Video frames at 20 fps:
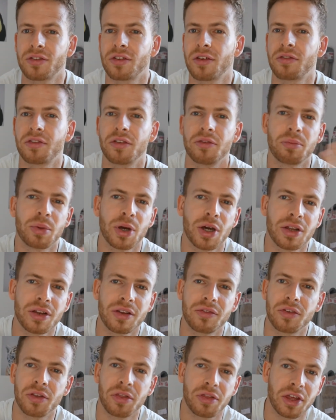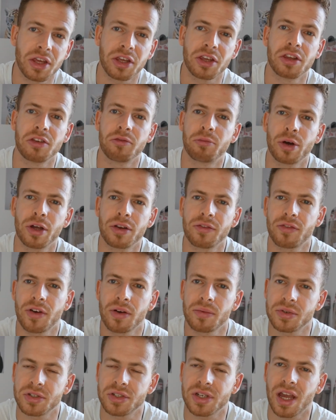So if you burn, if you think you've burnt
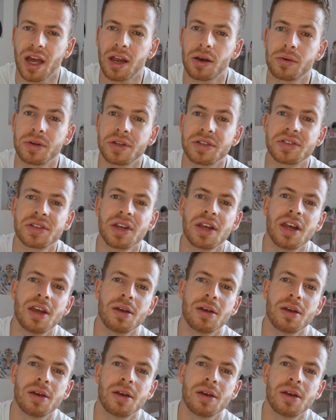500 calories,